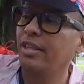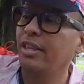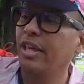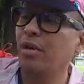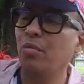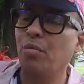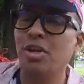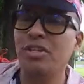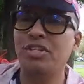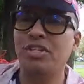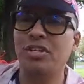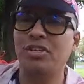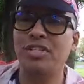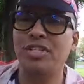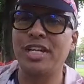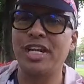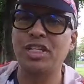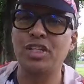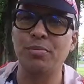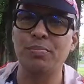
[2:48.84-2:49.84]
Then once there's
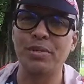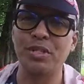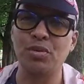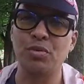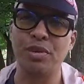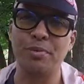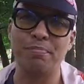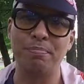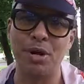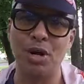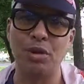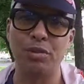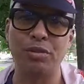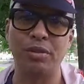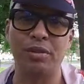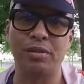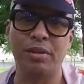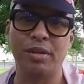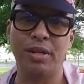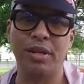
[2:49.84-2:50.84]
tension between both
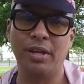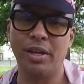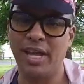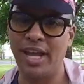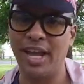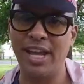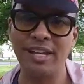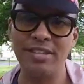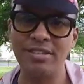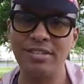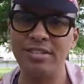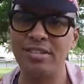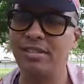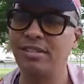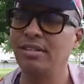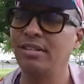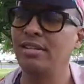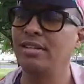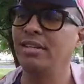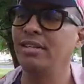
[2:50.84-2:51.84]
ends,
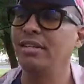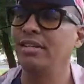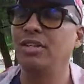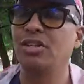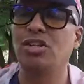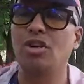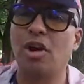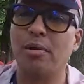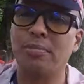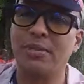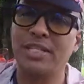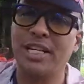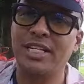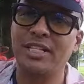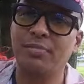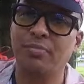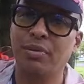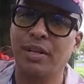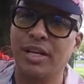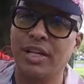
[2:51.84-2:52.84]
the tarp
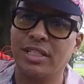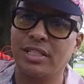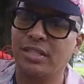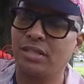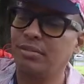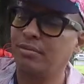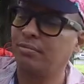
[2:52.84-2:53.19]
stays in place.